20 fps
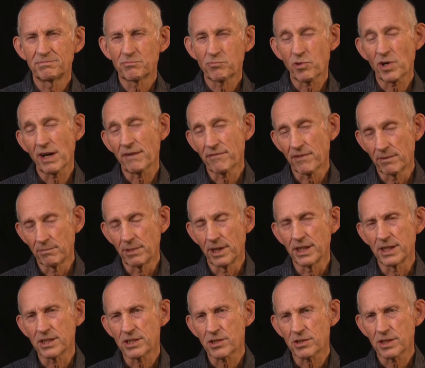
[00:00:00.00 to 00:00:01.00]

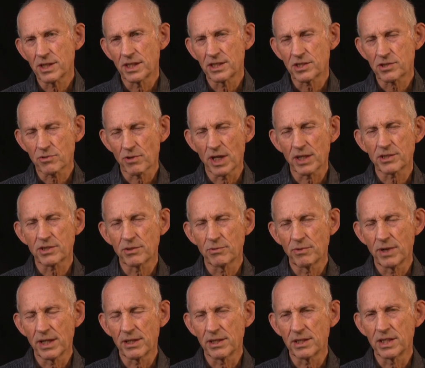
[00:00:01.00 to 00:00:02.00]
preferably a structure
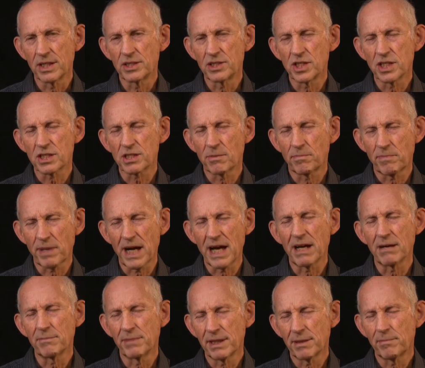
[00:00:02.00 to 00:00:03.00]
rather than just a
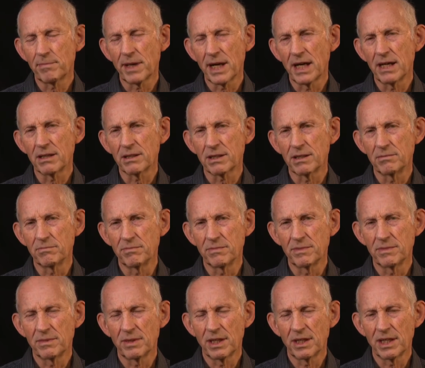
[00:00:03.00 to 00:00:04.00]
pile, but a pile
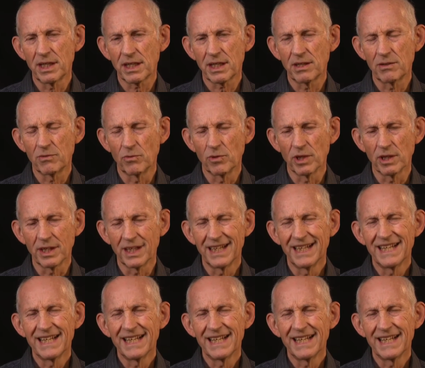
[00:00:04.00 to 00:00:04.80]
can work.